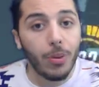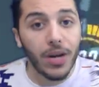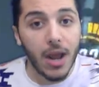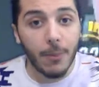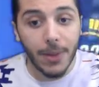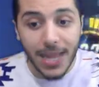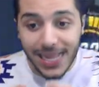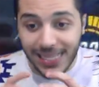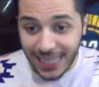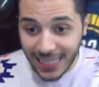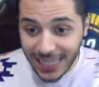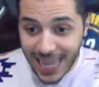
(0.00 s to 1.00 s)
up
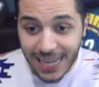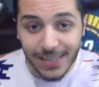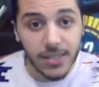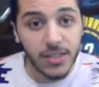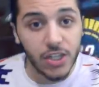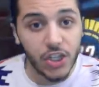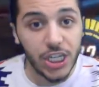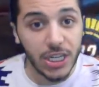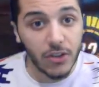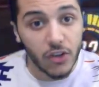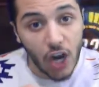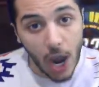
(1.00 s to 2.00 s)
to let the
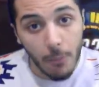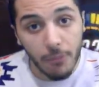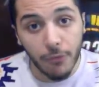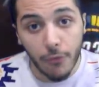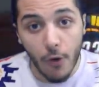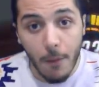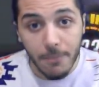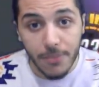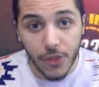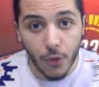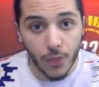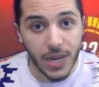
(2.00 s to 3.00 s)
shield come from
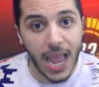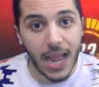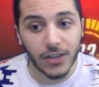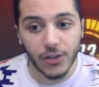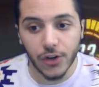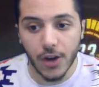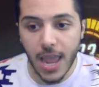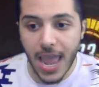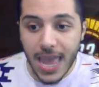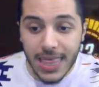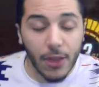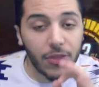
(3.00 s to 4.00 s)
the reactor.
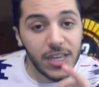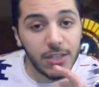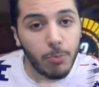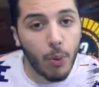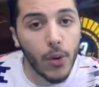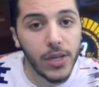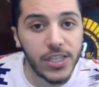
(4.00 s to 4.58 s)
Now this points